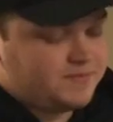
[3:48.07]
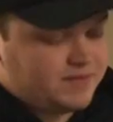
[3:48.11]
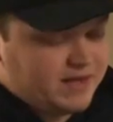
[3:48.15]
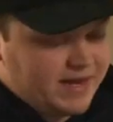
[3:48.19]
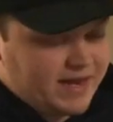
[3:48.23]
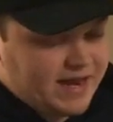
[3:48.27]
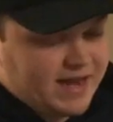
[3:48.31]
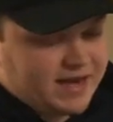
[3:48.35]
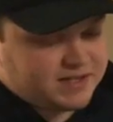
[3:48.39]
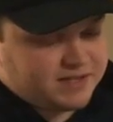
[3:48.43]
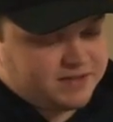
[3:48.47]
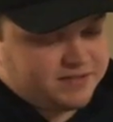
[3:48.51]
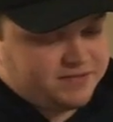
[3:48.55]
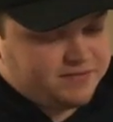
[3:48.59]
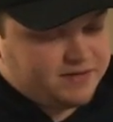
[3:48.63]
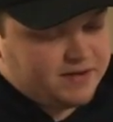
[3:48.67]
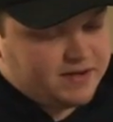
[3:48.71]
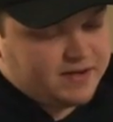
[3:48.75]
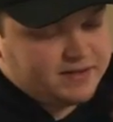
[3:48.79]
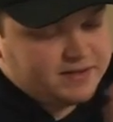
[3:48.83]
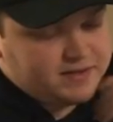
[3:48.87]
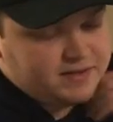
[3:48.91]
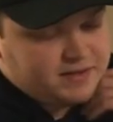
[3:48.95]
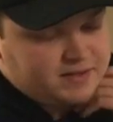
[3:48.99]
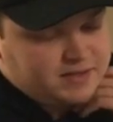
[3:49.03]
and actually
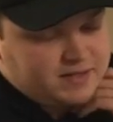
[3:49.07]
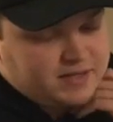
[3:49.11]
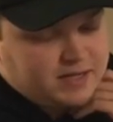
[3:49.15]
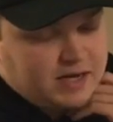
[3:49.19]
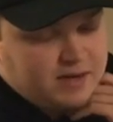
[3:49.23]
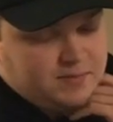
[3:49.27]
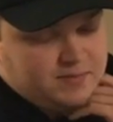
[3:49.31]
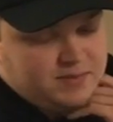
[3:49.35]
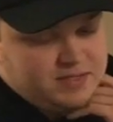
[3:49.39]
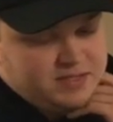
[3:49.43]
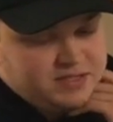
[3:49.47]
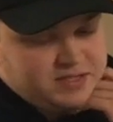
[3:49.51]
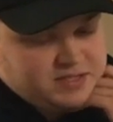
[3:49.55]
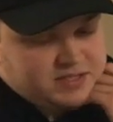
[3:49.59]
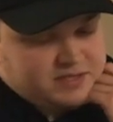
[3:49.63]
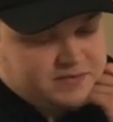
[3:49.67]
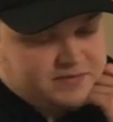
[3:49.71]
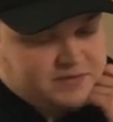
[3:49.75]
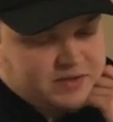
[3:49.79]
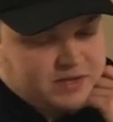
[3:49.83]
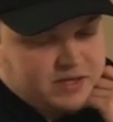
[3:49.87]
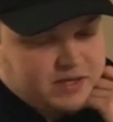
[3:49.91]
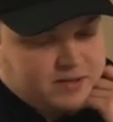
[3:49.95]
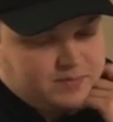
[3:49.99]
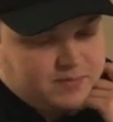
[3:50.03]
find the composition
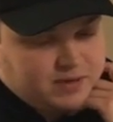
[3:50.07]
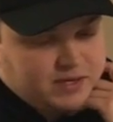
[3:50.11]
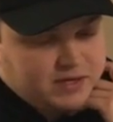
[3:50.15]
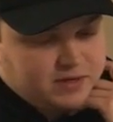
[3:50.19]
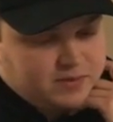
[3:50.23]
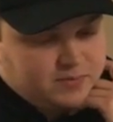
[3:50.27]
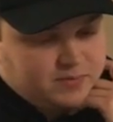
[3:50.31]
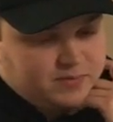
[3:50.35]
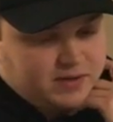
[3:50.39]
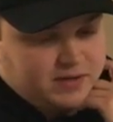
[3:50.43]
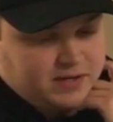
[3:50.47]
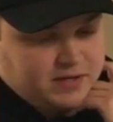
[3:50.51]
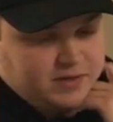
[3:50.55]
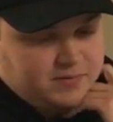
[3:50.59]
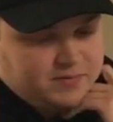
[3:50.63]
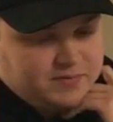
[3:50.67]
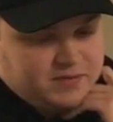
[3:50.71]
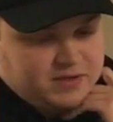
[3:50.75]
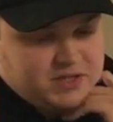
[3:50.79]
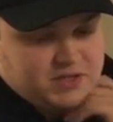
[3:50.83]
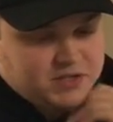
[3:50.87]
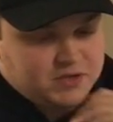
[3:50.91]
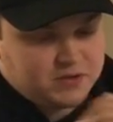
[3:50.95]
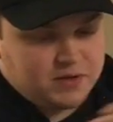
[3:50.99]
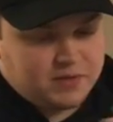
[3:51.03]
of the gut microbiome,
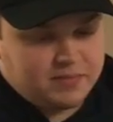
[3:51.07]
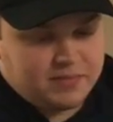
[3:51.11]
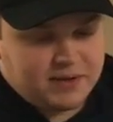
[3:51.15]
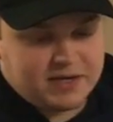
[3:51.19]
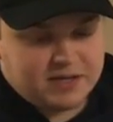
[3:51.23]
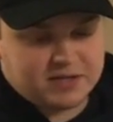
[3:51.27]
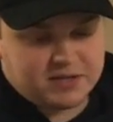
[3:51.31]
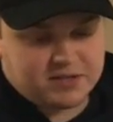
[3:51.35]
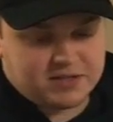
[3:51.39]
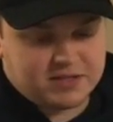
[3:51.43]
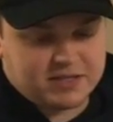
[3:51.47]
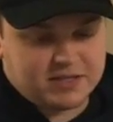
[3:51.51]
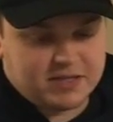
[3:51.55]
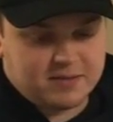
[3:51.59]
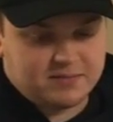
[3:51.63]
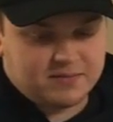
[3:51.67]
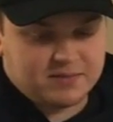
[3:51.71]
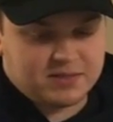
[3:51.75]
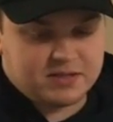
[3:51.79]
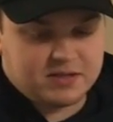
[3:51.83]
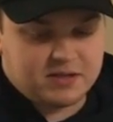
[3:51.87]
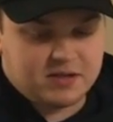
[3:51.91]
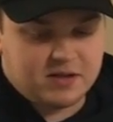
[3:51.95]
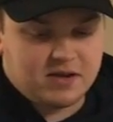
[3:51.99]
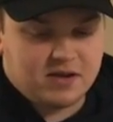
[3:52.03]
there's 3 major
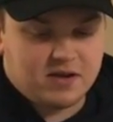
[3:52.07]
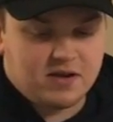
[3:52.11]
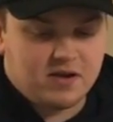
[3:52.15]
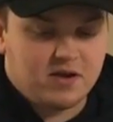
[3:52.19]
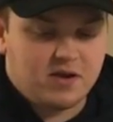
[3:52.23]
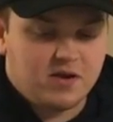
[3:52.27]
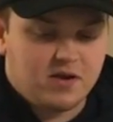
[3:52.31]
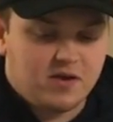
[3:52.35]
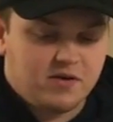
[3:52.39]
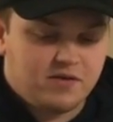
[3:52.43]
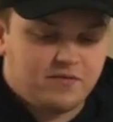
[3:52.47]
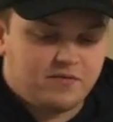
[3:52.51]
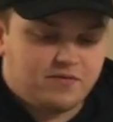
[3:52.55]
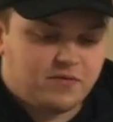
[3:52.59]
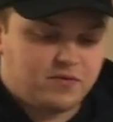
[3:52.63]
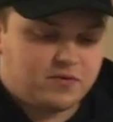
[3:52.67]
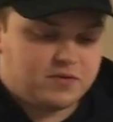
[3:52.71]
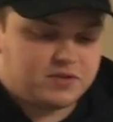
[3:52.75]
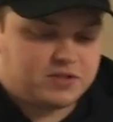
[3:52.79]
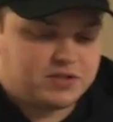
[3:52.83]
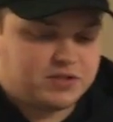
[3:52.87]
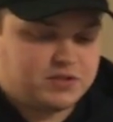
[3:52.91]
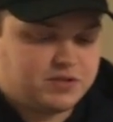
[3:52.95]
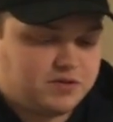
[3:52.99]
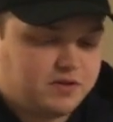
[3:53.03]
steps.
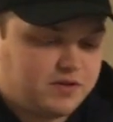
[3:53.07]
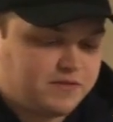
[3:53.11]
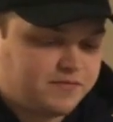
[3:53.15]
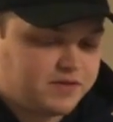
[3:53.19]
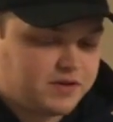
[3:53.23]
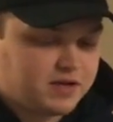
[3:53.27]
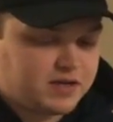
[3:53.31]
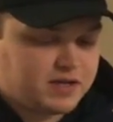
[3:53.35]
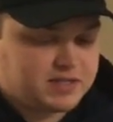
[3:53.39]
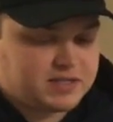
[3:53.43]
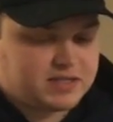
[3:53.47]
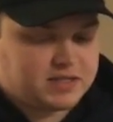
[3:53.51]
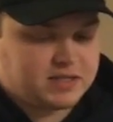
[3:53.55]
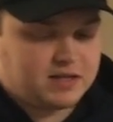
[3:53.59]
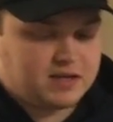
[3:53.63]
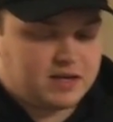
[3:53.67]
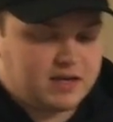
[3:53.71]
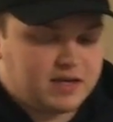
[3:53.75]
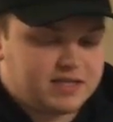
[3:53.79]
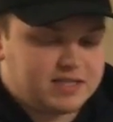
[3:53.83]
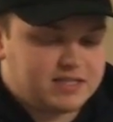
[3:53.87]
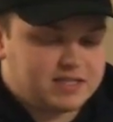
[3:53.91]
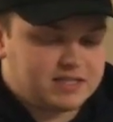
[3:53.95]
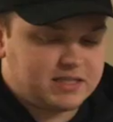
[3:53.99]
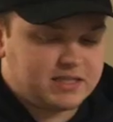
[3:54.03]
First, you have to
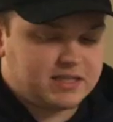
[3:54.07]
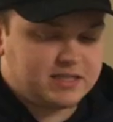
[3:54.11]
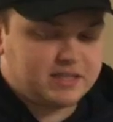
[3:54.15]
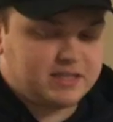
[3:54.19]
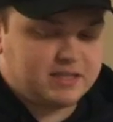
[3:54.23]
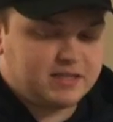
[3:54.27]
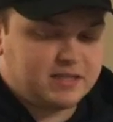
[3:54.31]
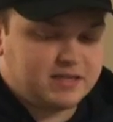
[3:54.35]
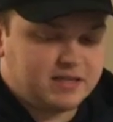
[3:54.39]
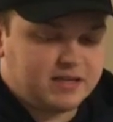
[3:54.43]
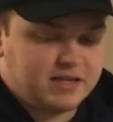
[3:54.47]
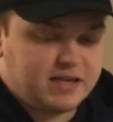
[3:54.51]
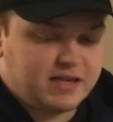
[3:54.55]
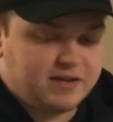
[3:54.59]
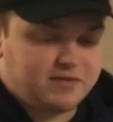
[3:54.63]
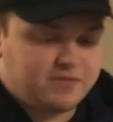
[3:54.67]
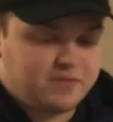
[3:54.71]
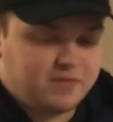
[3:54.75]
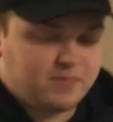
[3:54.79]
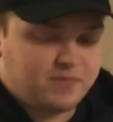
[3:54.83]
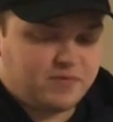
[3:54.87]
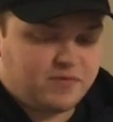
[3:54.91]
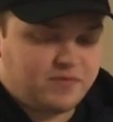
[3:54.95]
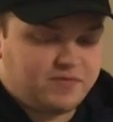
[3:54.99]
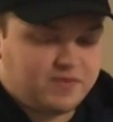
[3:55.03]
isolate the DNA
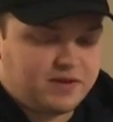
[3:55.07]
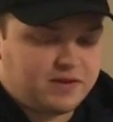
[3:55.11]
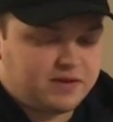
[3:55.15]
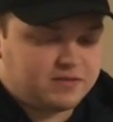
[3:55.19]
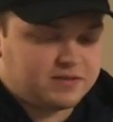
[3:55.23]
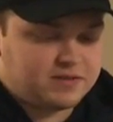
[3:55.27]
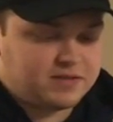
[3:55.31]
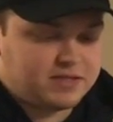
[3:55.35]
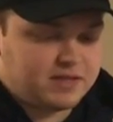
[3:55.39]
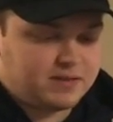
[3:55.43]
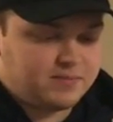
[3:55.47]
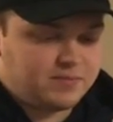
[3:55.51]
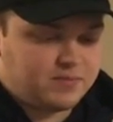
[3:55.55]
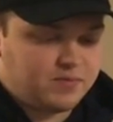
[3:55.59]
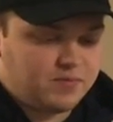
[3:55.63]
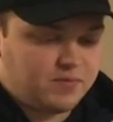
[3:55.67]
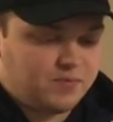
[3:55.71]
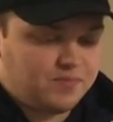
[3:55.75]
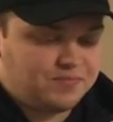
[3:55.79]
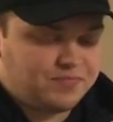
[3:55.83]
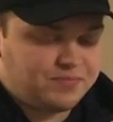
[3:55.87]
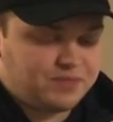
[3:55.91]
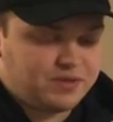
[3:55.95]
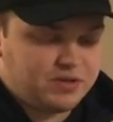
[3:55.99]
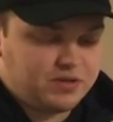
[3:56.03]
from the fecal sample
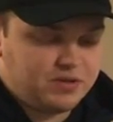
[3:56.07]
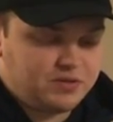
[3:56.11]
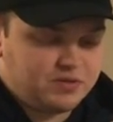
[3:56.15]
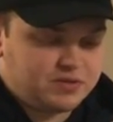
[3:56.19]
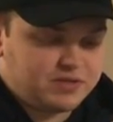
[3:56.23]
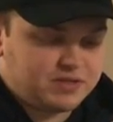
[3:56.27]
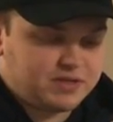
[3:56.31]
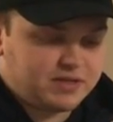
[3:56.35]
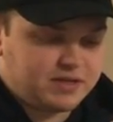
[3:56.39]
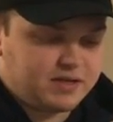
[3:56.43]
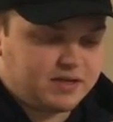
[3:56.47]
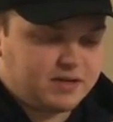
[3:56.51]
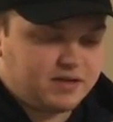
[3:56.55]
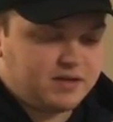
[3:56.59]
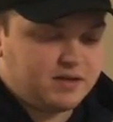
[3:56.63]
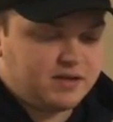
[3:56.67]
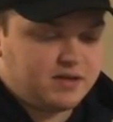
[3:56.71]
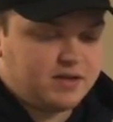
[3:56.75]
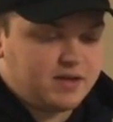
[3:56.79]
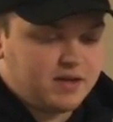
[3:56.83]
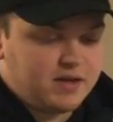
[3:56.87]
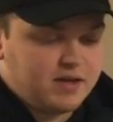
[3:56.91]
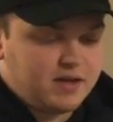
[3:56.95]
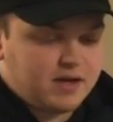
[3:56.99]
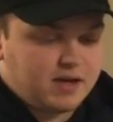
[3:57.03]
using a
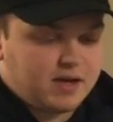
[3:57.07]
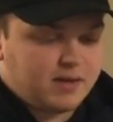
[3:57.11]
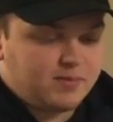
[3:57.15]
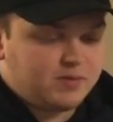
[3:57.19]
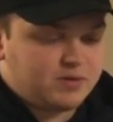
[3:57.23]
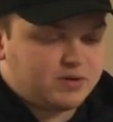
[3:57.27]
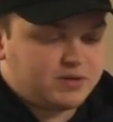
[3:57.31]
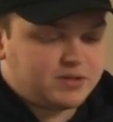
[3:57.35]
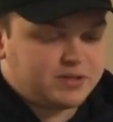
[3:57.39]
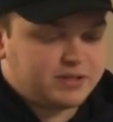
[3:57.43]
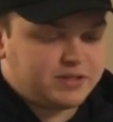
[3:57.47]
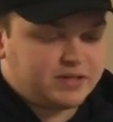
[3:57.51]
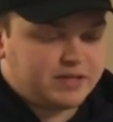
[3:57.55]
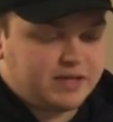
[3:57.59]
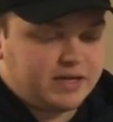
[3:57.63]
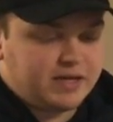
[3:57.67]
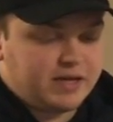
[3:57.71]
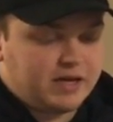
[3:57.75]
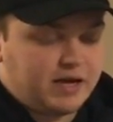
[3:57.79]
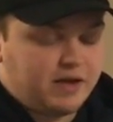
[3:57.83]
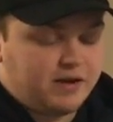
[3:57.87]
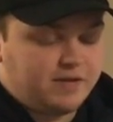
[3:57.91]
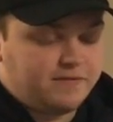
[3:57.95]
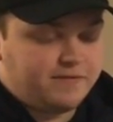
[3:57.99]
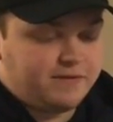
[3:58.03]
commercially
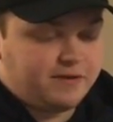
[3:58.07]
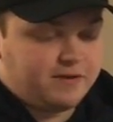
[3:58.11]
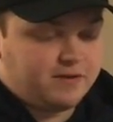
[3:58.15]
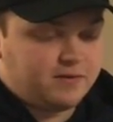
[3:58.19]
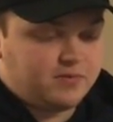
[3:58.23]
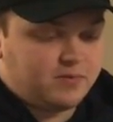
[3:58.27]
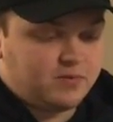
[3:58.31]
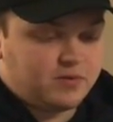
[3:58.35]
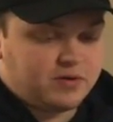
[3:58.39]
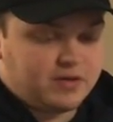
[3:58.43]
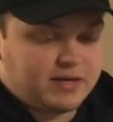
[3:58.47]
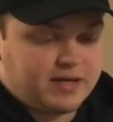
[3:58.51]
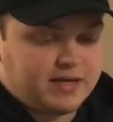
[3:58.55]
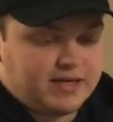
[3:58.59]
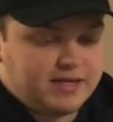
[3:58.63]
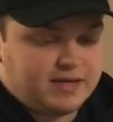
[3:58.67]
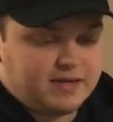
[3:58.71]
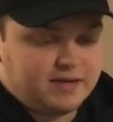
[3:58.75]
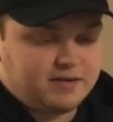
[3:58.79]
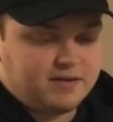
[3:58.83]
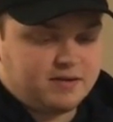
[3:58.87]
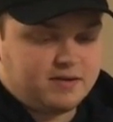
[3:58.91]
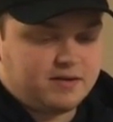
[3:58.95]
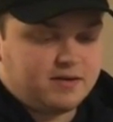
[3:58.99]
available kit.